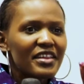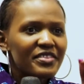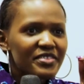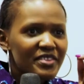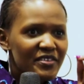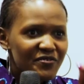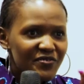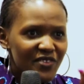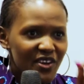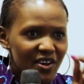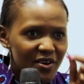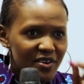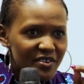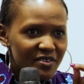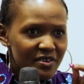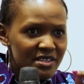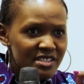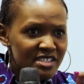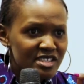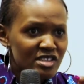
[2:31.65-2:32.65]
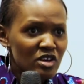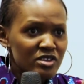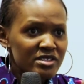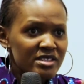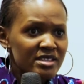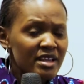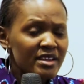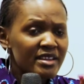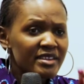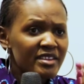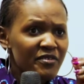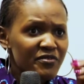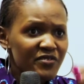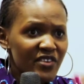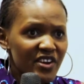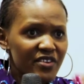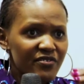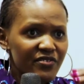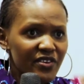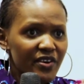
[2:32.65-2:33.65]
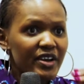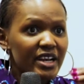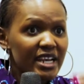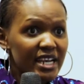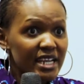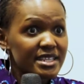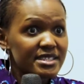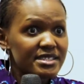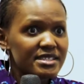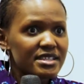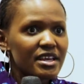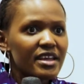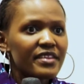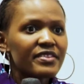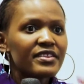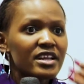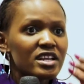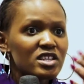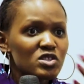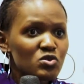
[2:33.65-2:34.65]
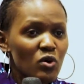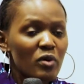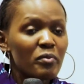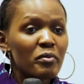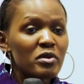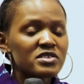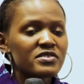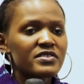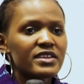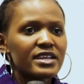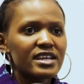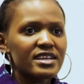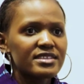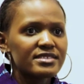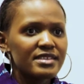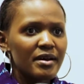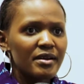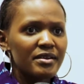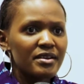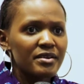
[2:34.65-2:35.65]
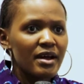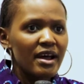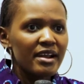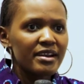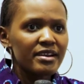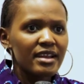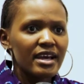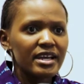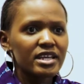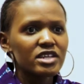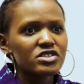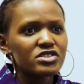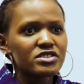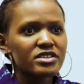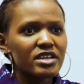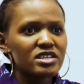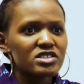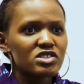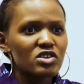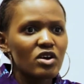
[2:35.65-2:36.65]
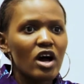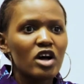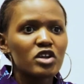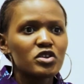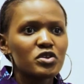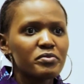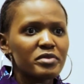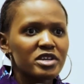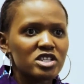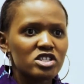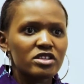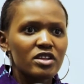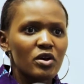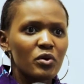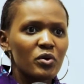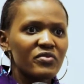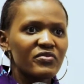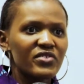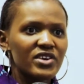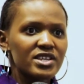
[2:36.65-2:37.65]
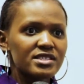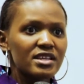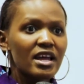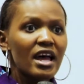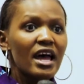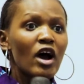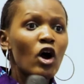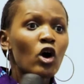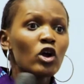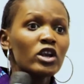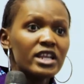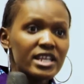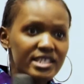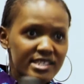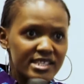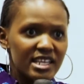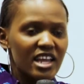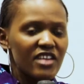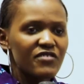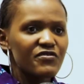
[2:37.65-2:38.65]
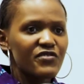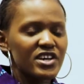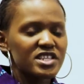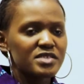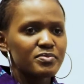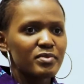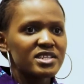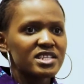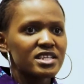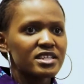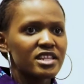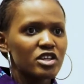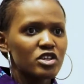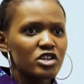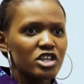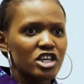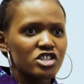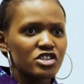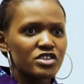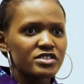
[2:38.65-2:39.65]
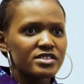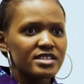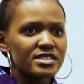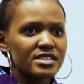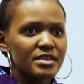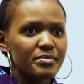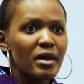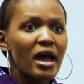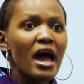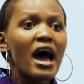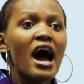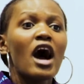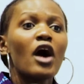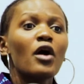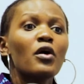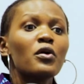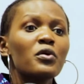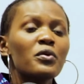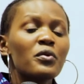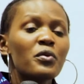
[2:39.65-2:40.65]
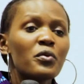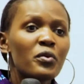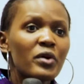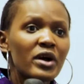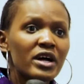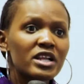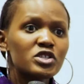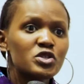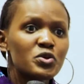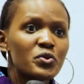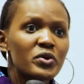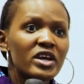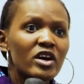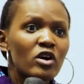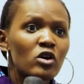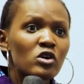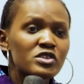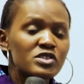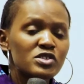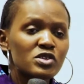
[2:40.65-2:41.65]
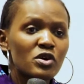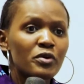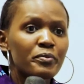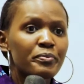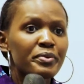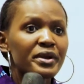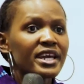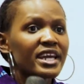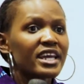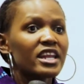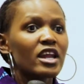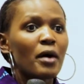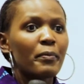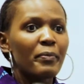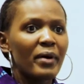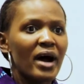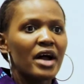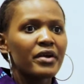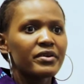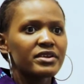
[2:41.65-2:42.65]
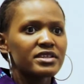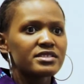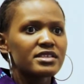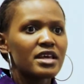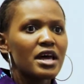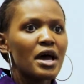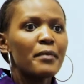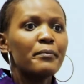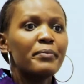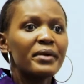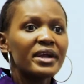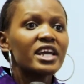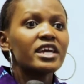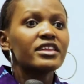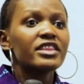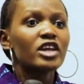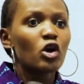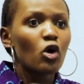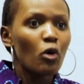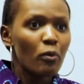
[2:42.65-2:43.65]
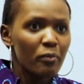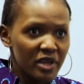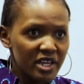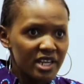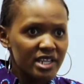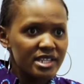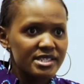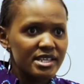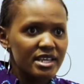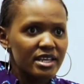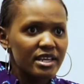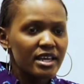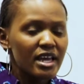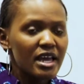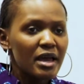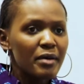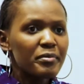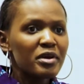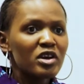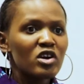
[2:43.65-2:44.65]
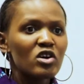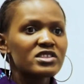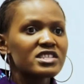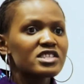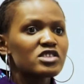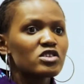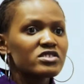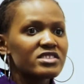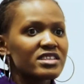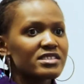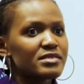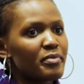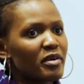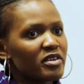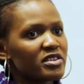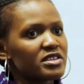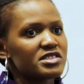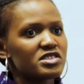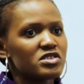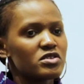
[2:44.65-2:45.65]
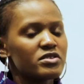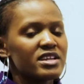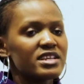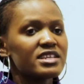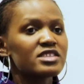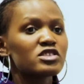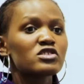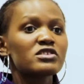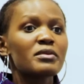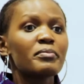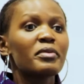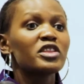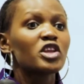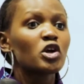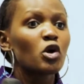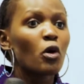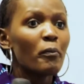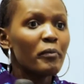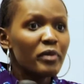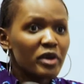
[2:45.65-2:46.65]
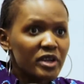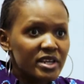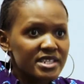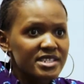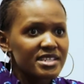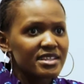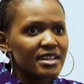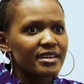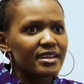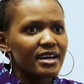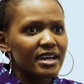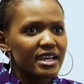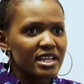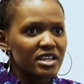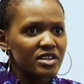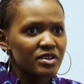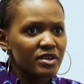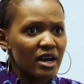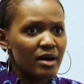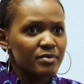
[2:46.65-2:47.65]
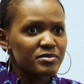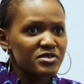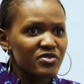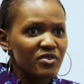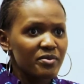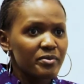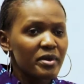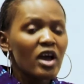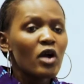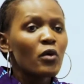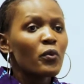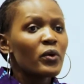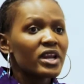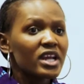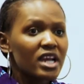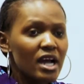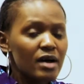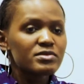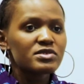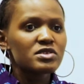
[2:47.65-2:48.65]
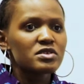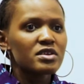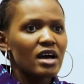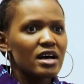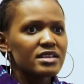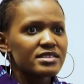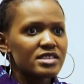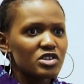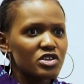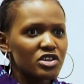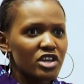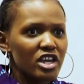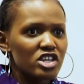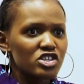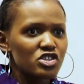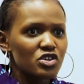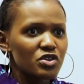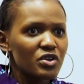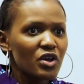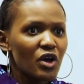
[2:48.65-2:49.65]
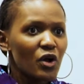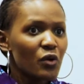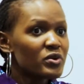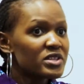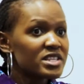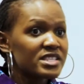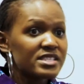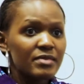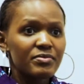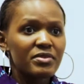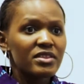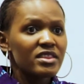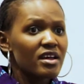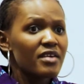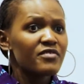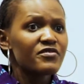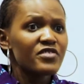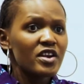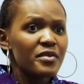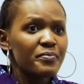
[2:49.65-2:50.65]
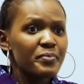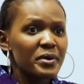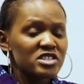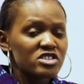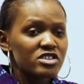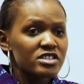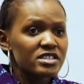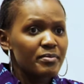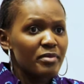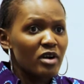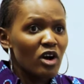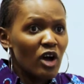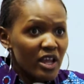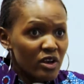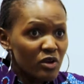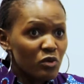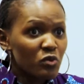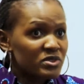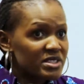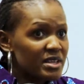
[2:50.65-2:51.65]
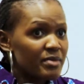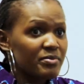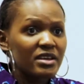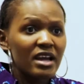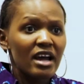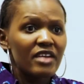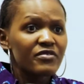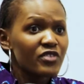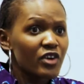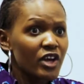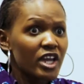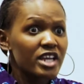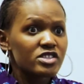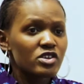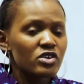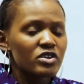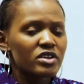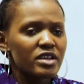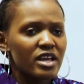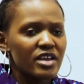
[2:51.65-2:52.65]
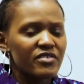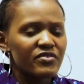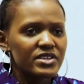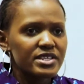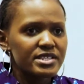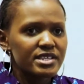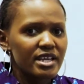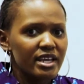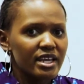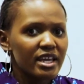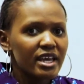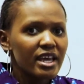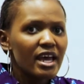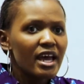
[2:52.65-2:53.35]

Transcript: the very least. That is what most of the kids are lacking today. So how do you make sure that we invest holistic investment in the education system? How well do we also bring in our parents, bring in the community? Because it's not just about the student, it's also about the community that kid comes from. When it comes to girls' education, which is something that I'm very passionate about and something I advocate on every day.